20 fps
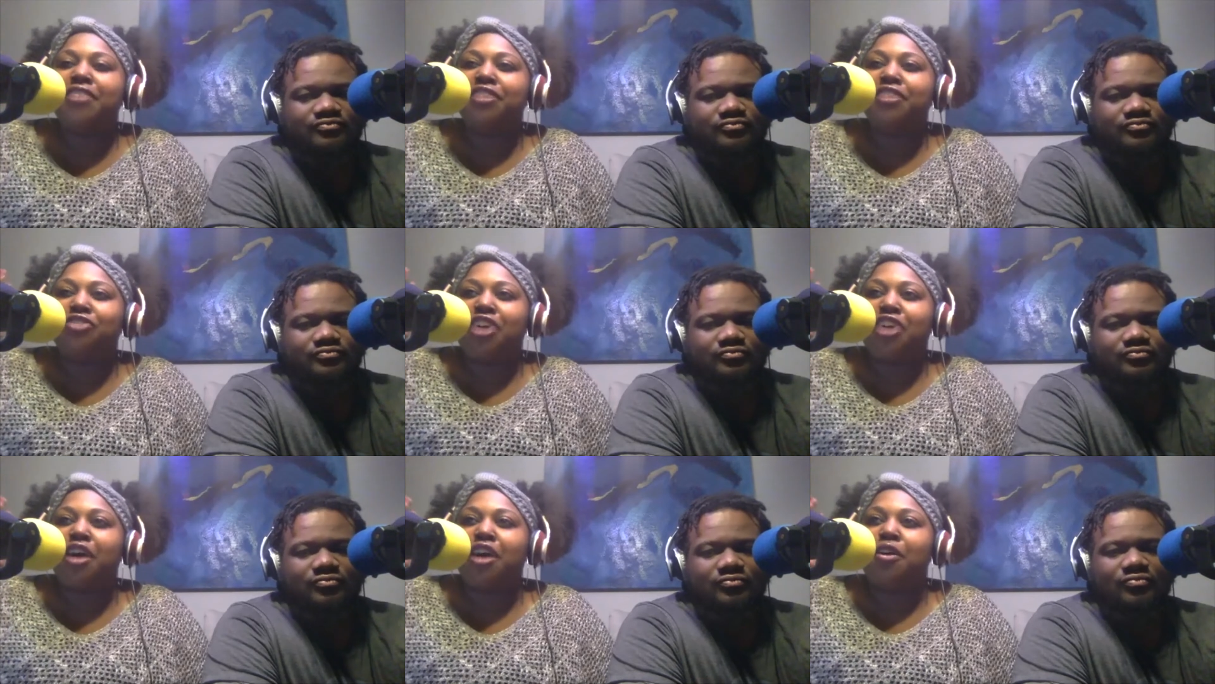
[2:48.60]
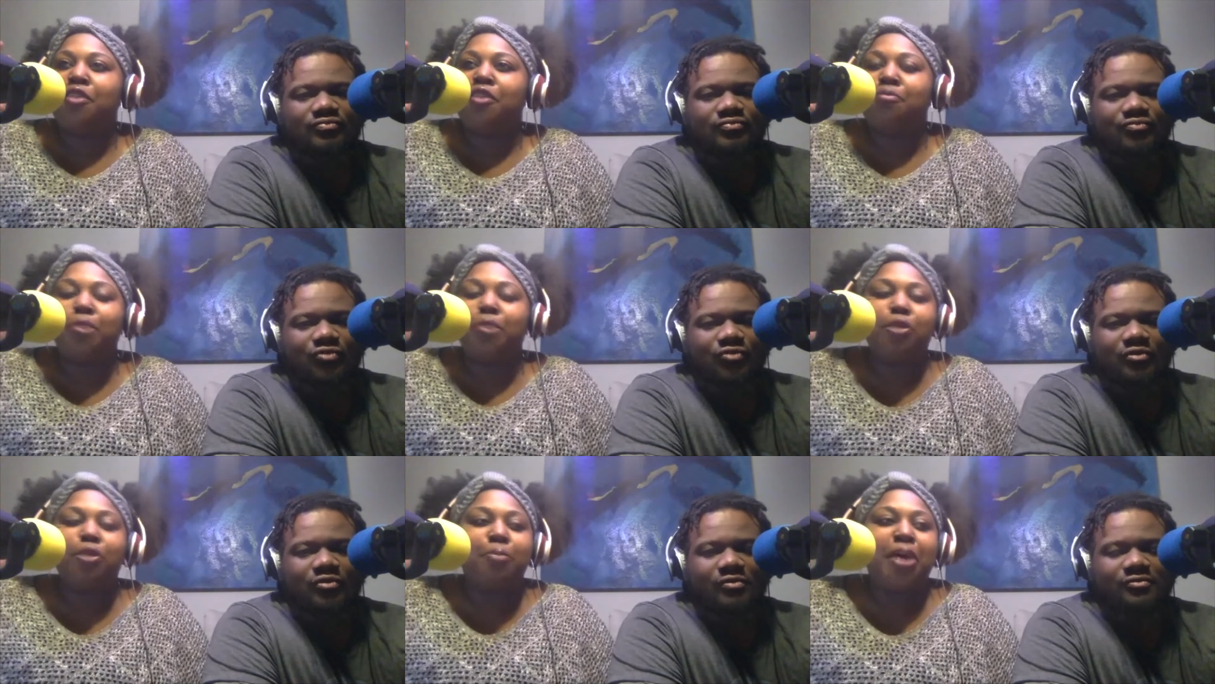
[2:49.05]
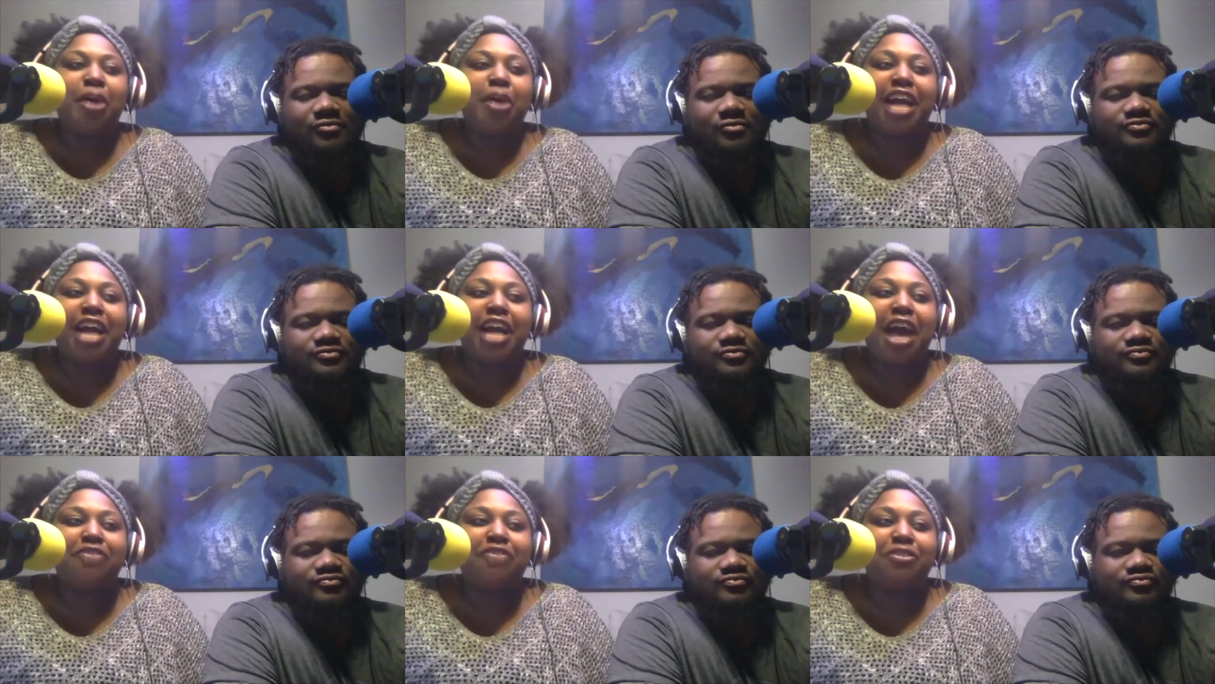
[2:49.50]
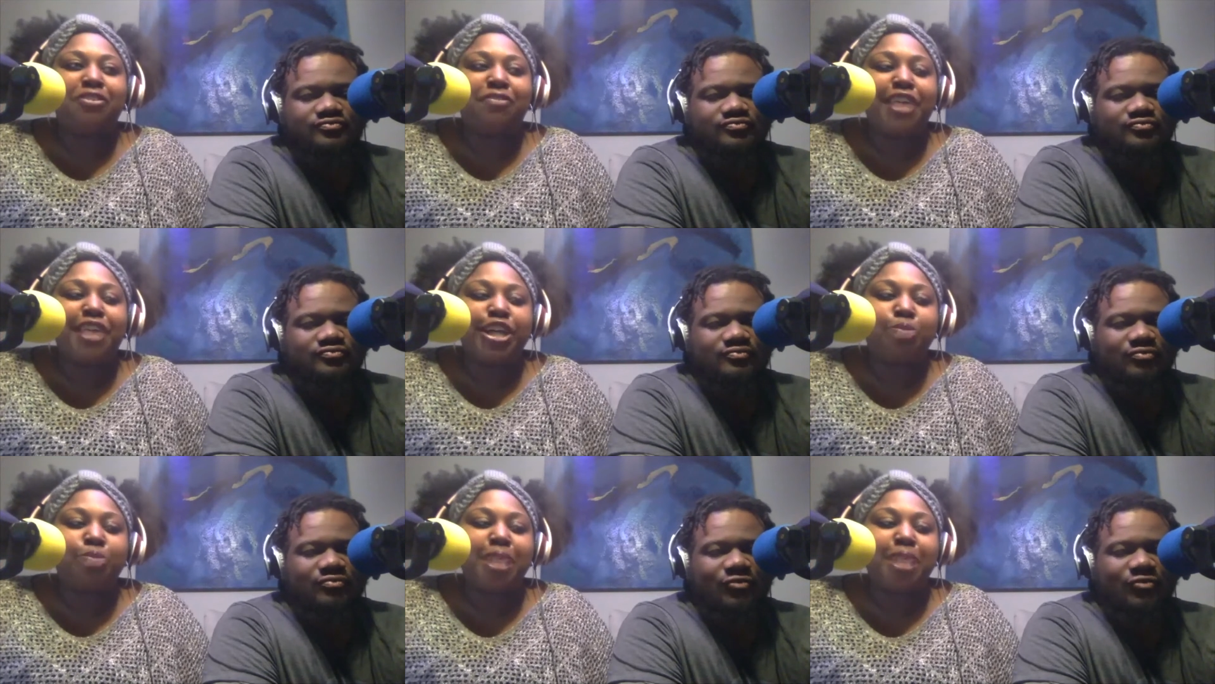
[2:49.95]
Speaker 1: of ground of Byrd Park, I have to
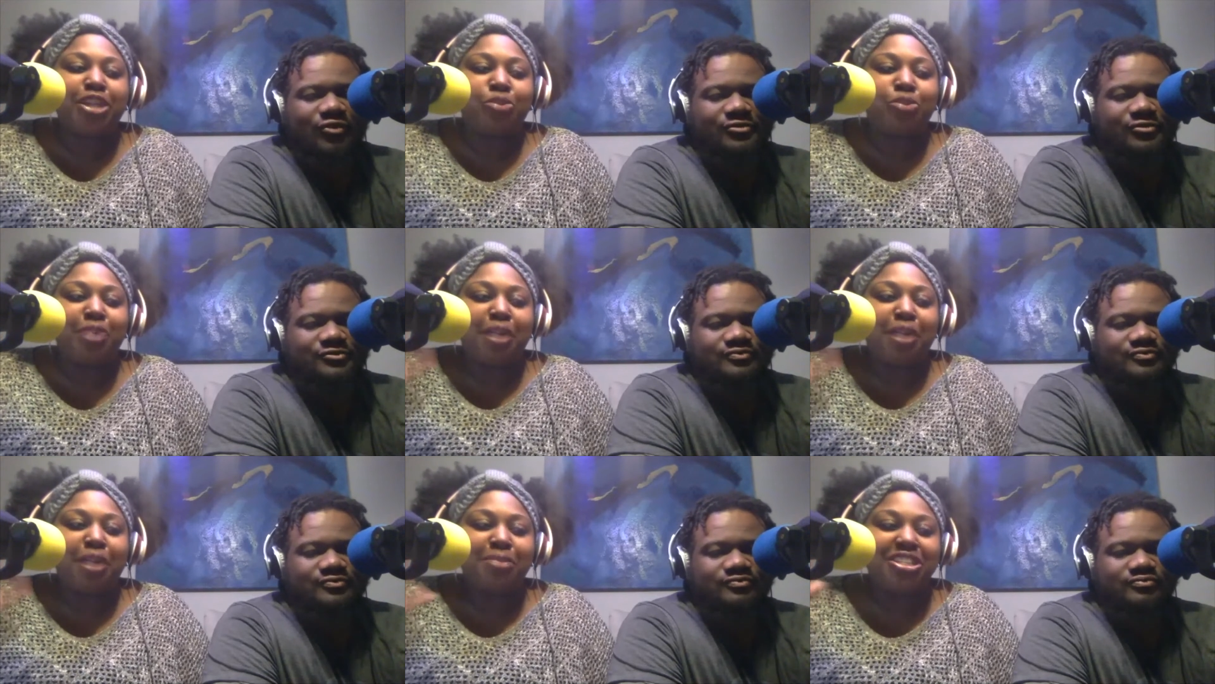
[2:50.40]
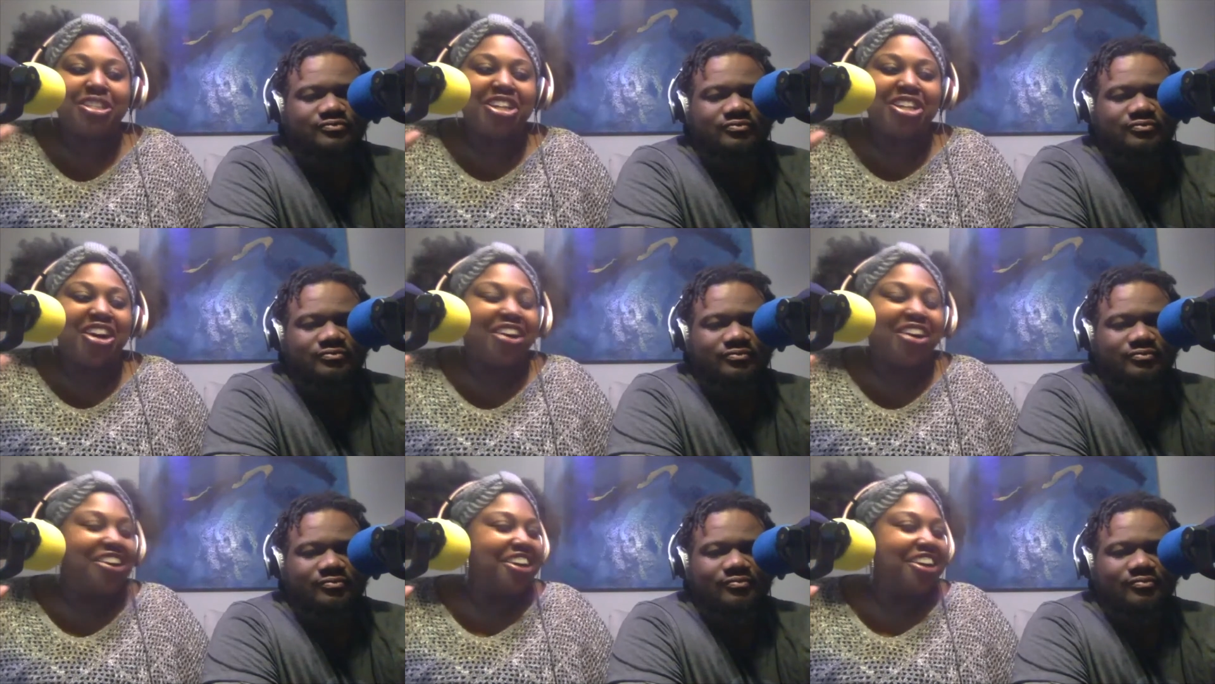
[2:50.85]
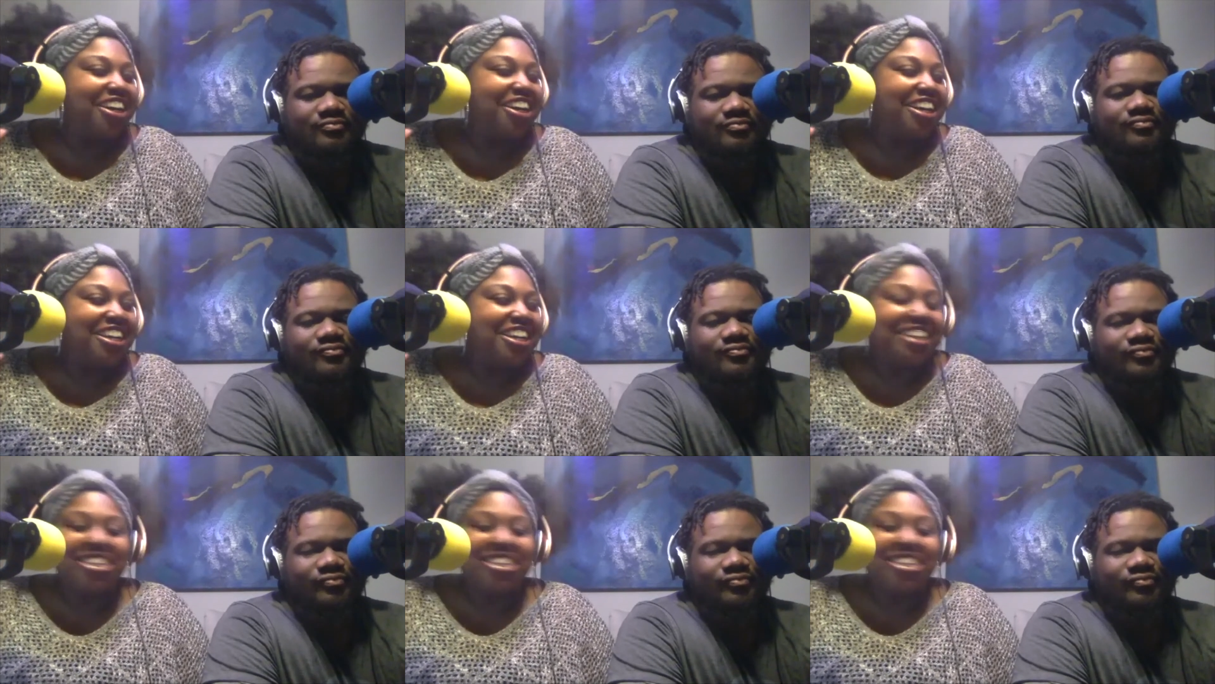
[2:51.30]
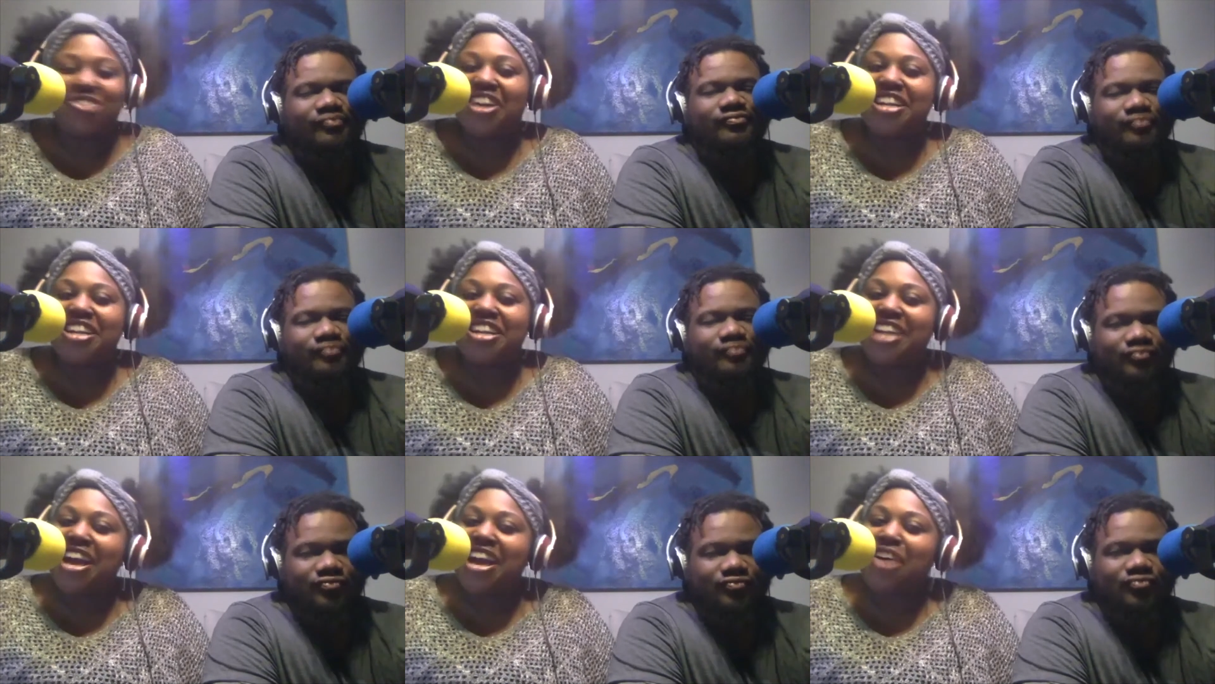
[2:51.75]
flash back to when I was young. Because
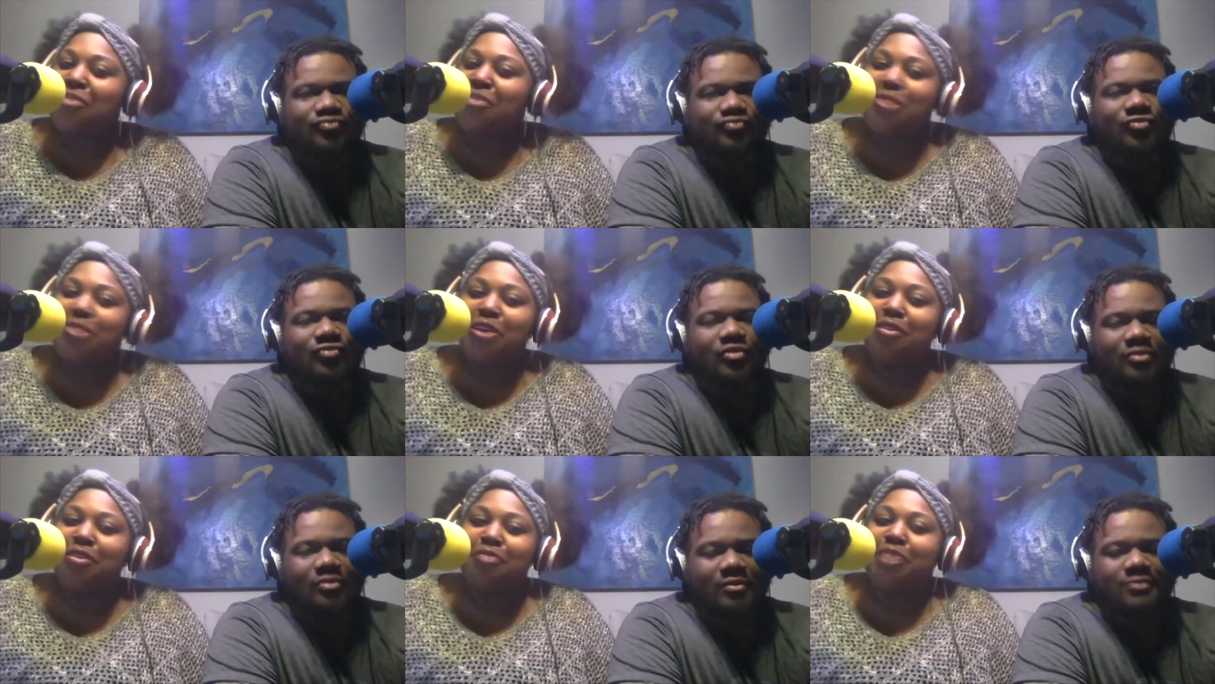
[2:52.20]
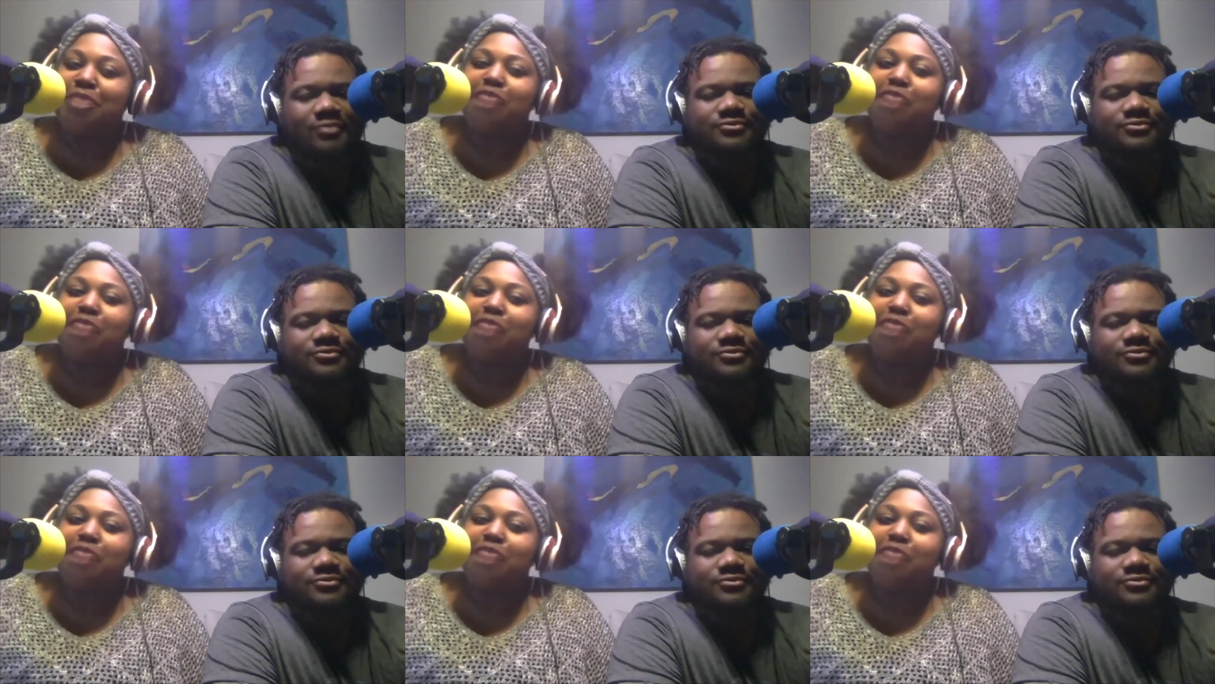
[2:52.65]
right now, no, yeah.